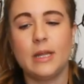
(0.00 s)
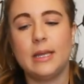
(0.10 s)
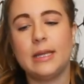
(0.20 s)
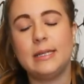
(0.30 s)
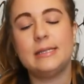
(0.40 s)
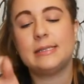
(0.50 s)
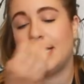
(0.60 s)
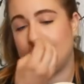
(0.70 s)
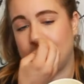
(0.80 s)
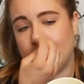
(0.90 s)
it is
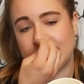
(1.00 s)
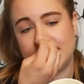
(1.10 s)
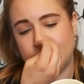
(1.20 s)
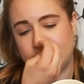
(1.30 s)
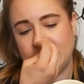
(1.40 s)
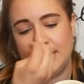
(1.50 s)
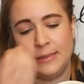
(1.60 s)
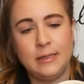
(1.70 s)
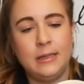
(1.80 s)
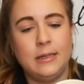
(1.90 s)
a collectible
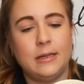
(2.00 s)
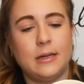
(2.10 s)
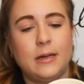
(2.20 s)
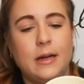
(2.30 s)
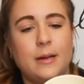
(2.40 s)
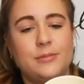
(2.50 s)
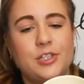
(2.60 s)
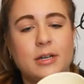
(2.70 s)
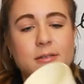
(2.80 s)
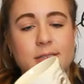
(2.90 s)
um,
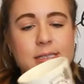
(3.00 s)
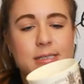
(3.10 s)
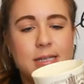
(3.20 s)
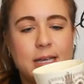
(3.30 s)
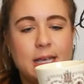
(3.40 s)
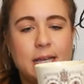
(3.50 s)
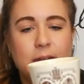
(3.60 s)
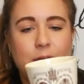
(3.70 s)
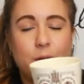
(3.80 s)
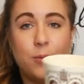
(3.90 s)
Charles and
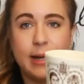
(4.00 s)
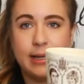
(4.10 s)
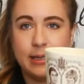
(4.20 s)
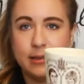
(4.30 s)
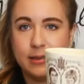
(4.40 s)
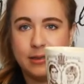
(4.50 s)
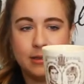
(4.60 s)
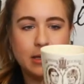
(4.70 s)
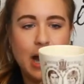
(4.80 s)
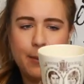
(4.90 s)
Diana wedding
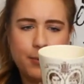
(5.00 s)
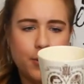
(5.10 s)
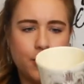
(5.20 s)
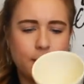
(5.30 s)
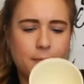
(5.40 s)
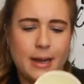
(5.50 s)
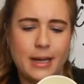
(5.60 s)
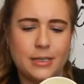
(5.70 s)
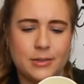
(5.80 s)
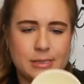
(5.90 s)
cup or
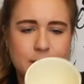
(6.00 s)
mug or